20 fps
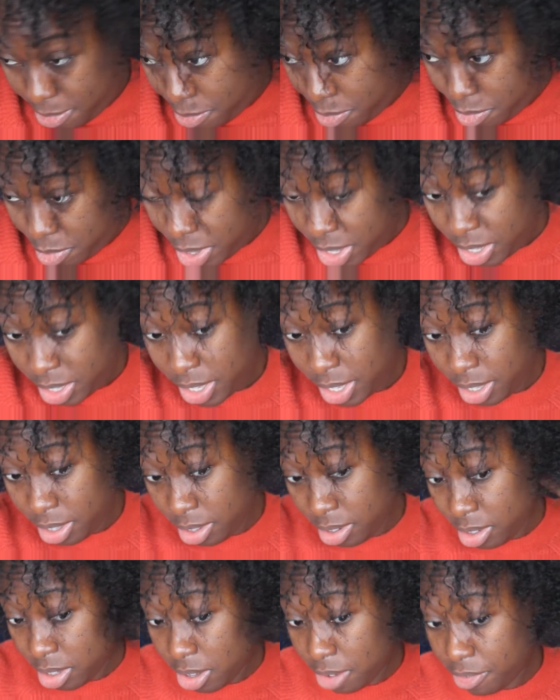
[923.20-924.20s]
I'm really
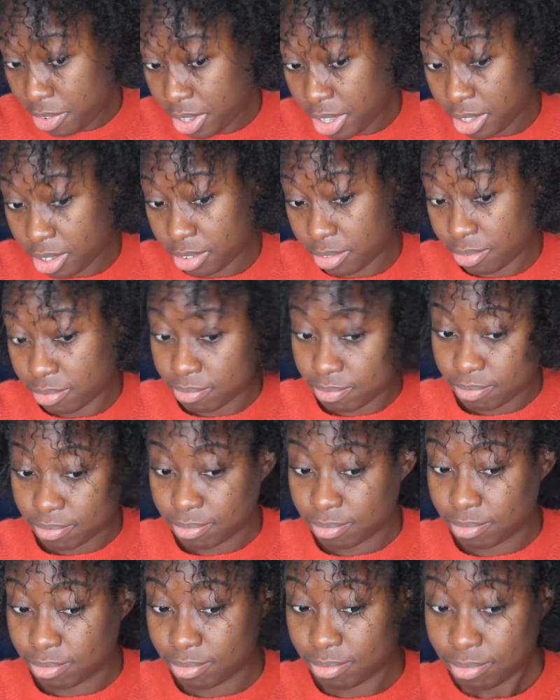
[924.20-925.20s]
loving
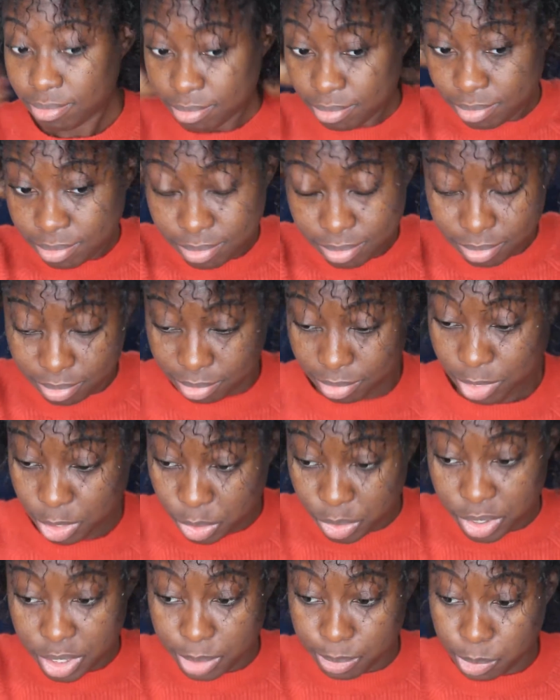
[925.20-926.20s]

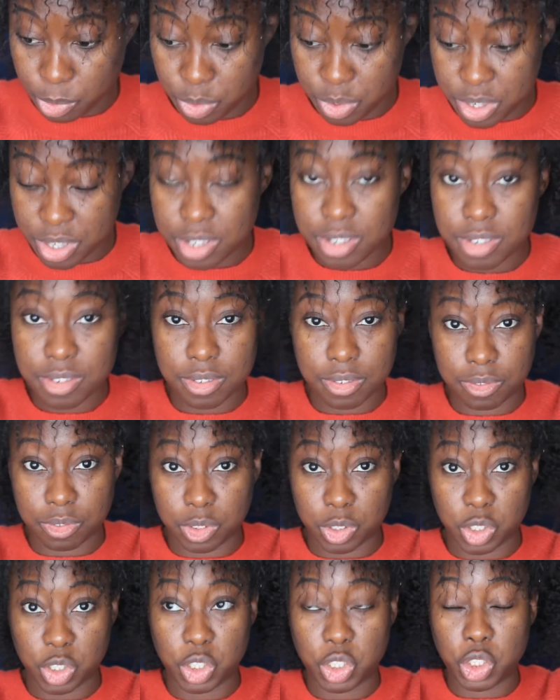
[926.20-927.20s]
using mousse
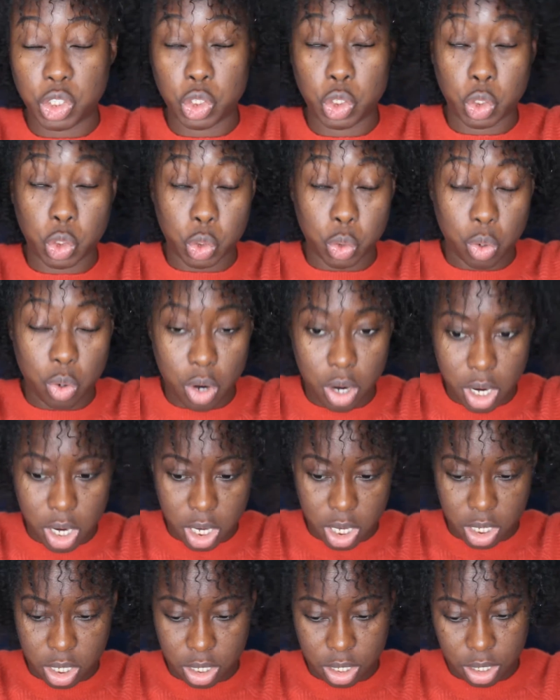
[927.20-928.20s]
for
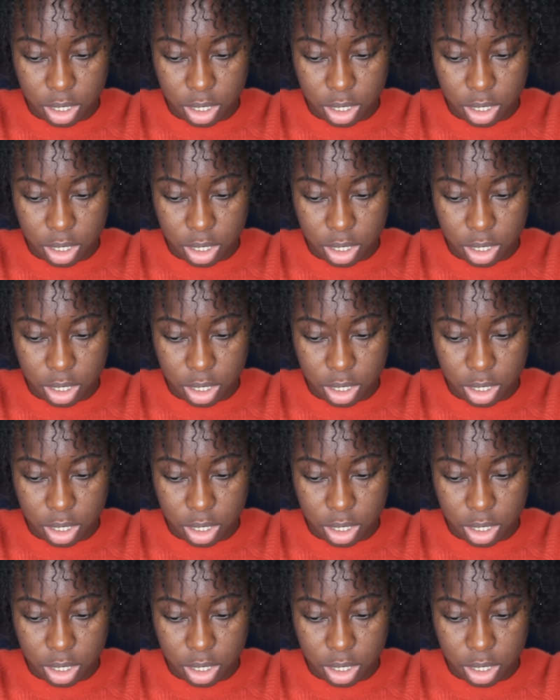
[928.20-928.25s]
sure.